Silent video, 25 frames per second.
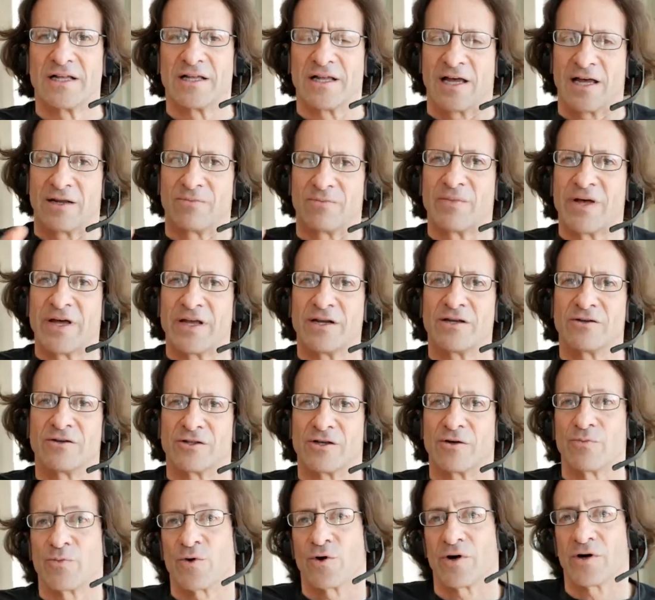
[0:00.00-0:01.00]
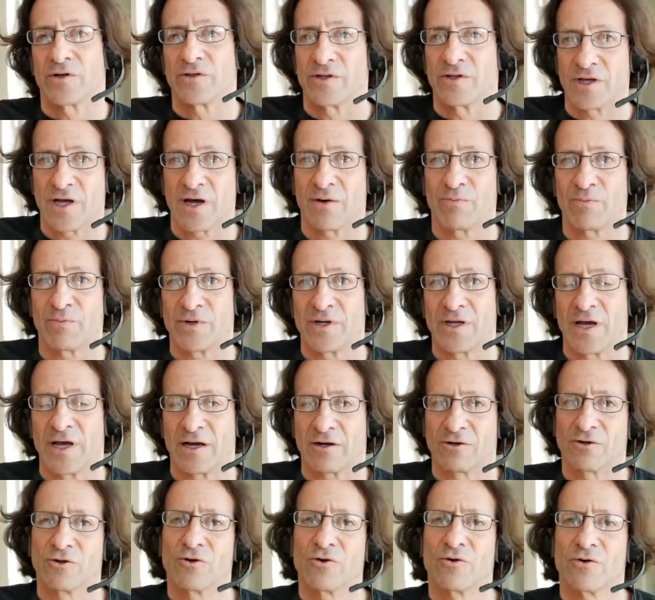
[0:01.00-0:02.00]
and many of them are in the Company
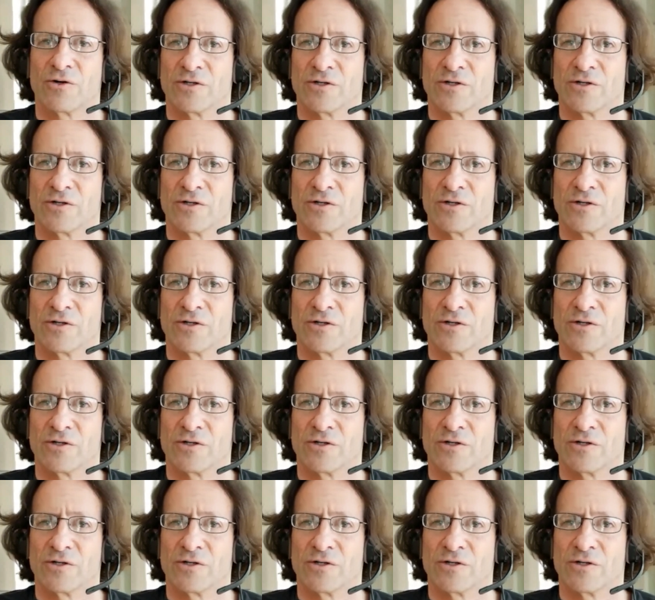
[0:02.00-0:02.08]
Act law,